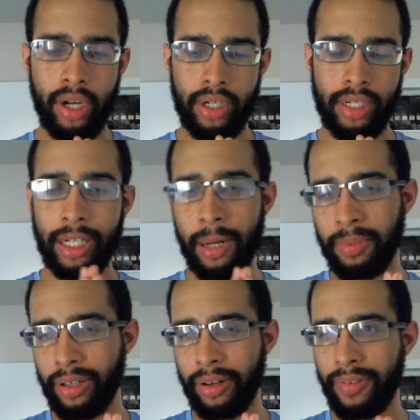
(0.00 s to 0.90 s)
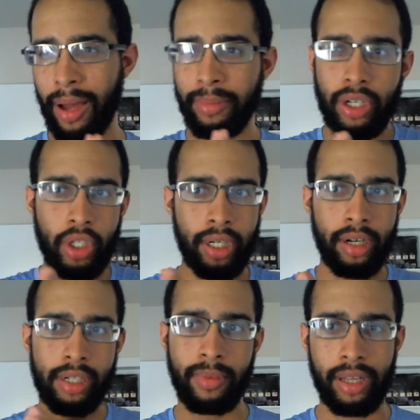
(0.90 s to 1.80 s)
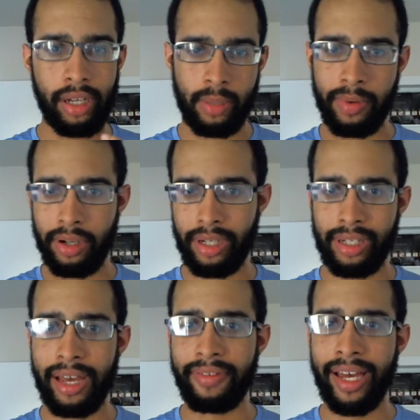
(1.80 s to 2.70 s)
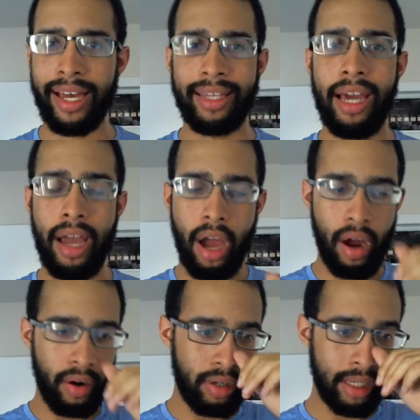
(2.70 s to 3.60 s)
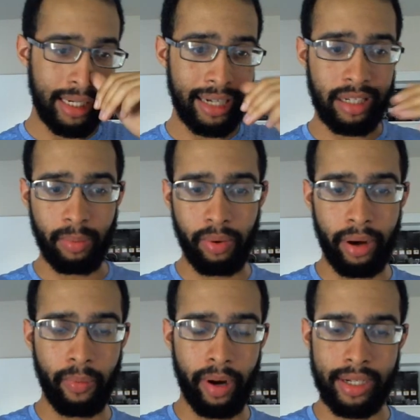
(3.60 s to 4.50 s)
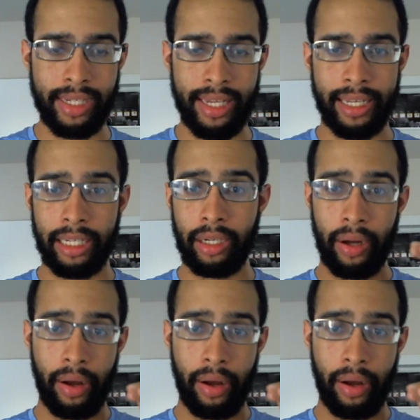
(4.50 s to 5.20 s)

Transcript: just I'm going to share some of the experiences I've had to get to the point where it's like,